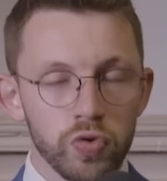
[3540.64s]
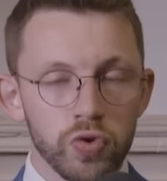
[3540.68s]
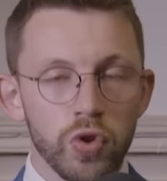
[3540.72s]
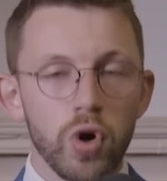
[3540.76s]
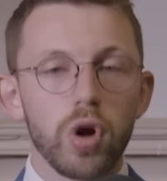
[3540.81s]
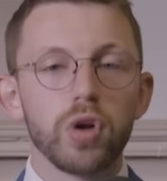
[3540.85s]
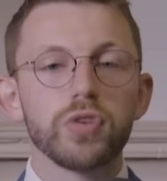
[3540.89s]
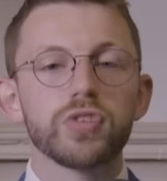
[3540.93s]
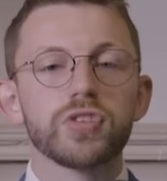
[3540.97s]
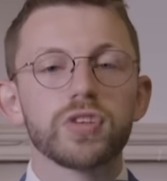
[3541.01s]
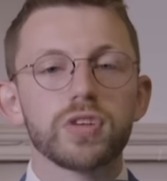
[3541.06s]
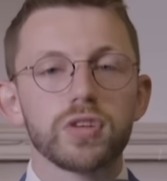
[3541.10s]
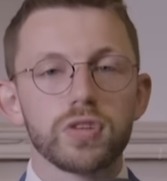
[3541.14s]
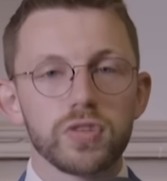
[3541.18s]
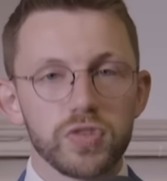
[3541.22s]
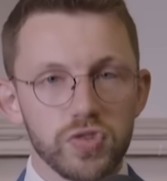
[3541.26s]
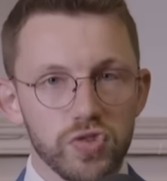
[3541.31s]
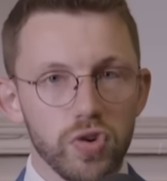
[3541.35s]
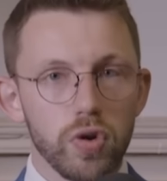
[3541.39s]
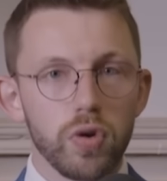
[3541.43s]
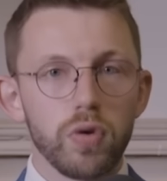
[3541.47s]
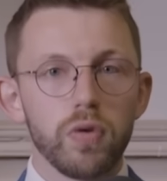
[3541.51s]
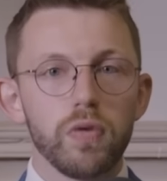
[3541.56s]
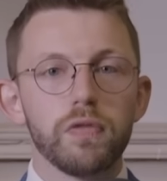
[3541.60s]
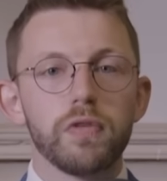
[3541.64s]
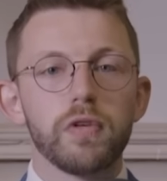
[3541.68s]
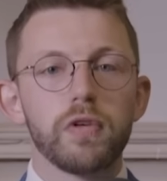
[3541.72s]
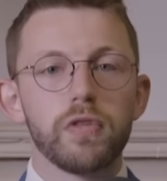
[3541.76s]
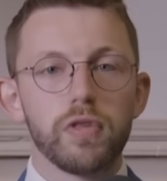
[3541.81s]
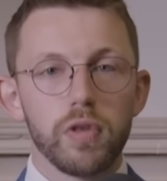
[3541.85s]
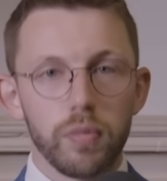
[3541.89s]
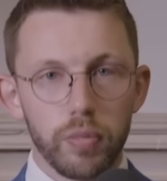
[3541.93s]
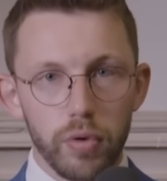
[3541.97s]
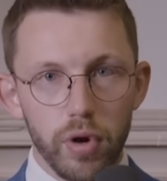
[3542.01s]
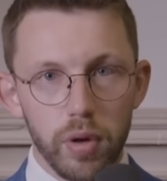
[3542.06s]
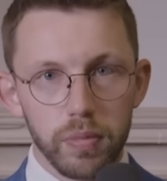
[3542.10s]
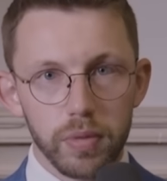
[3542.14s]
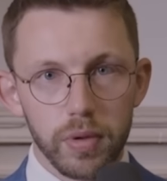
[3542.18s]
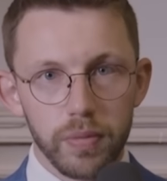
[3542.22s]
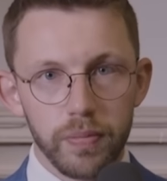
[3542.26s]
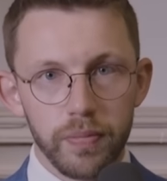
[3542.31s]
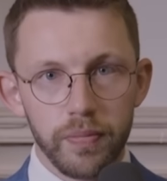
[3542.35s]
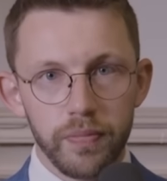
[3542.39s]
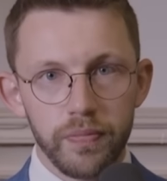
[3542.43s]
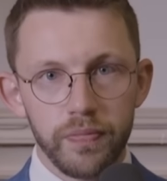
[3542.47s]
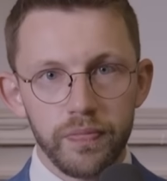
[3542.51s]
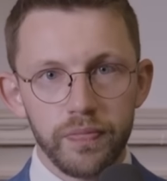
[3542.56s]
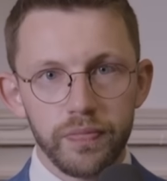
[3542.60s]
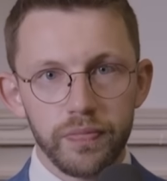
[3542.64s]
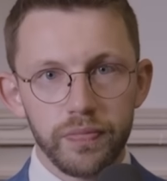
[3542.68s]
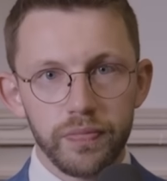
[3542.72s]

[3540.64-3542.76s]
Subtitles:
will not solve the problem.